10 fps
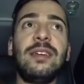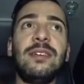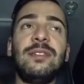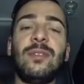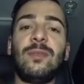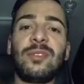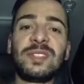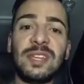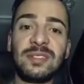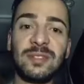You know, most
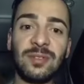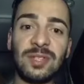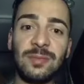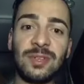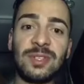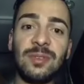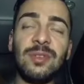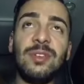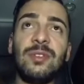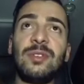dance schools in Brazil,
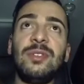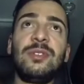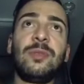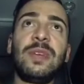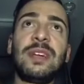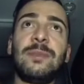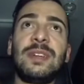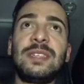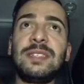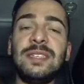you don't become an
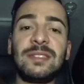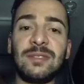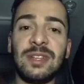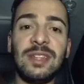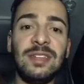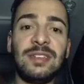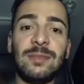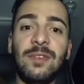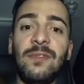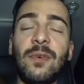assistant or a teacher
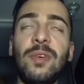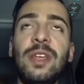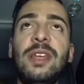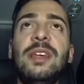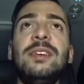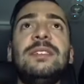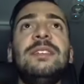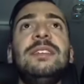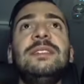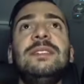before years
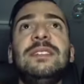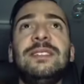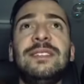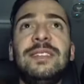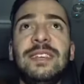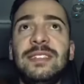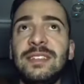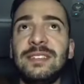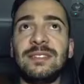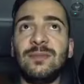and years and years, and
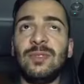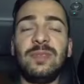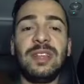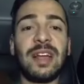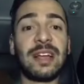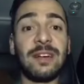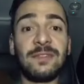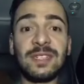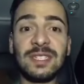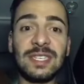teachers would be like
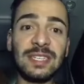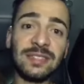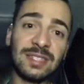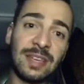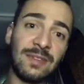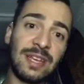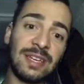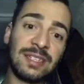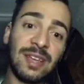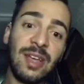after 6 or 7
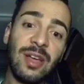years.